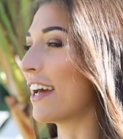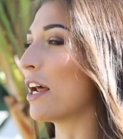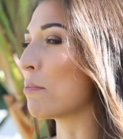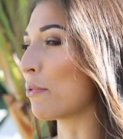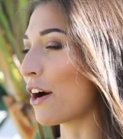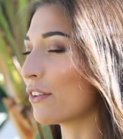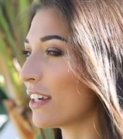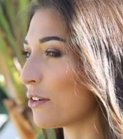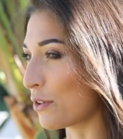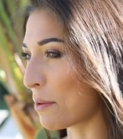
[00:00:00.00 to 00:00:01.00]
and I
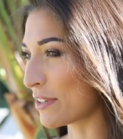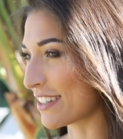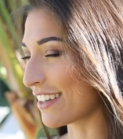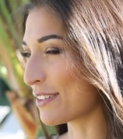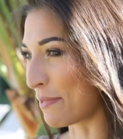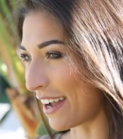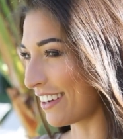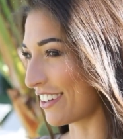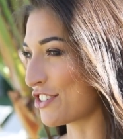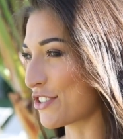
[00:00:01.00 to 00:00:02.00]
proudly represent my
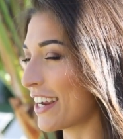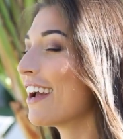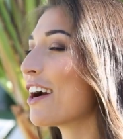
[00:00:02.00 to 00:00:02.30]
country,